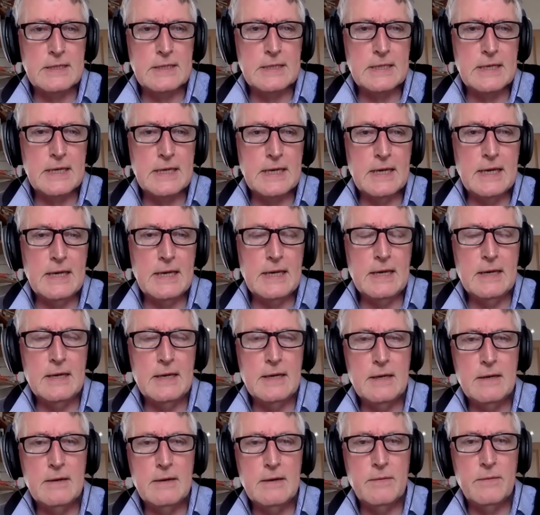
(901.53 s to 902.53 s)
see
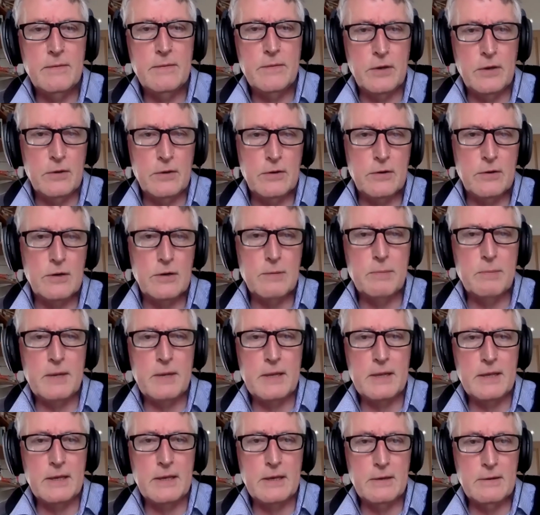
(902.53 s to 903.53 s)
Europe
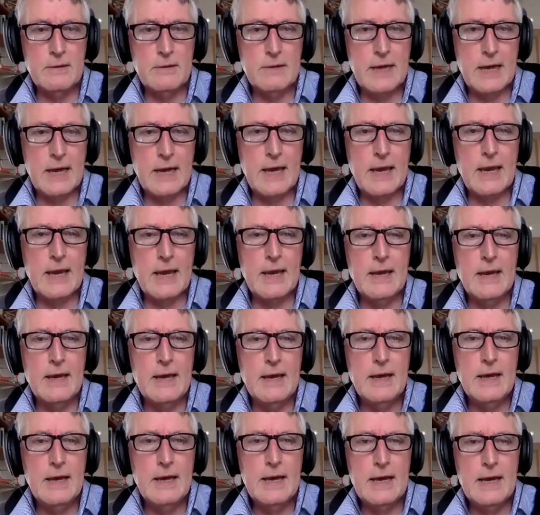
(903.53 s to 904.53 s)
and the UK
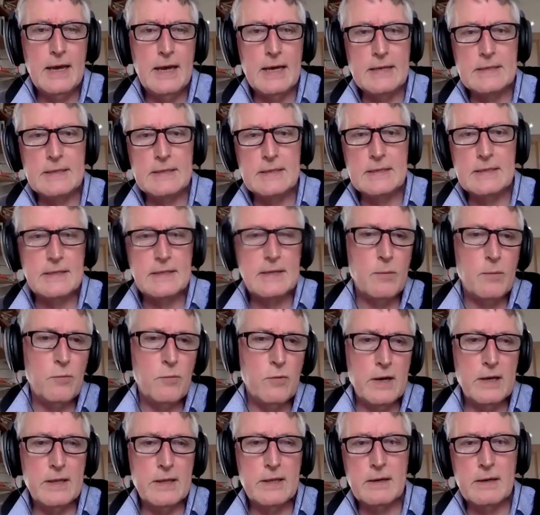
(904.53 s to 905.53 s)
as in some
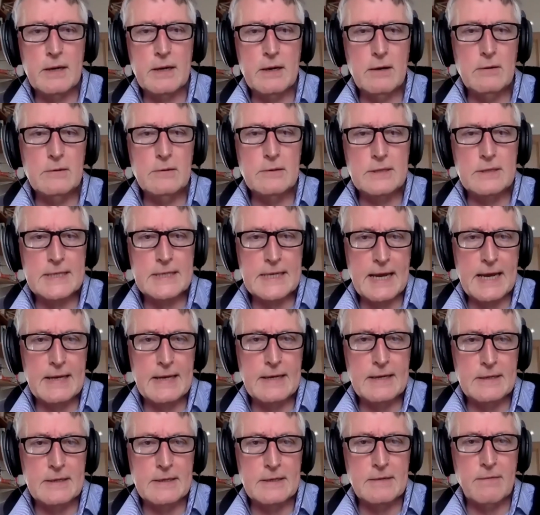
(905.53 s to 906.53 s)
way the gold
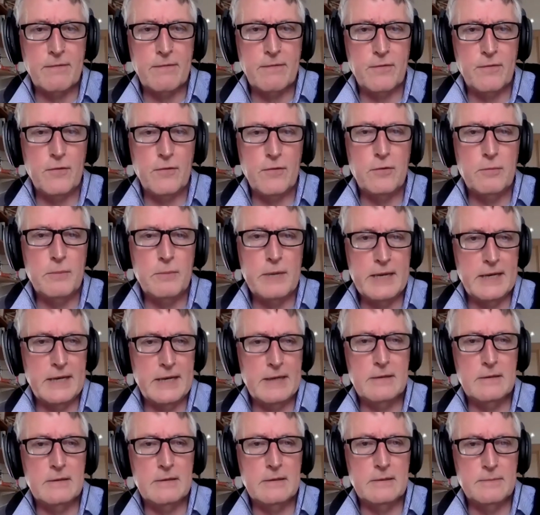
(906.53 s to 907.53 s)
standard for
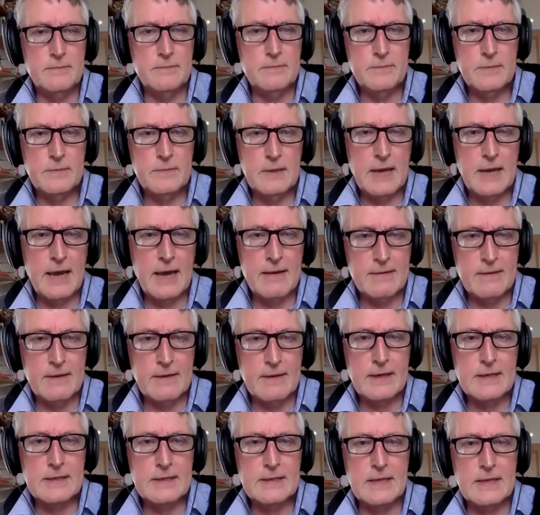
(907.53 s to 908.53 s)
medical
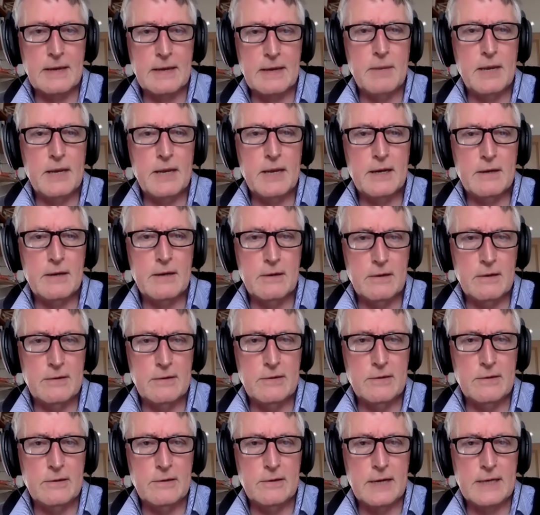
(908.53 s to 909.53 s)
ethics and medical
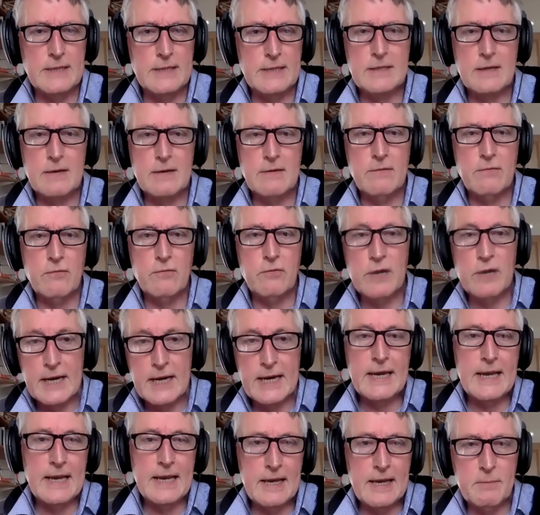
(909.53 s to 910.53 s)
law. And so if we're
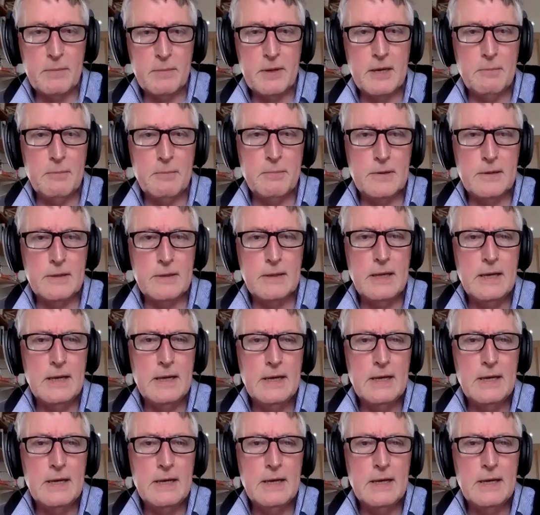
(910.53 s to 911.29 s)
killing people,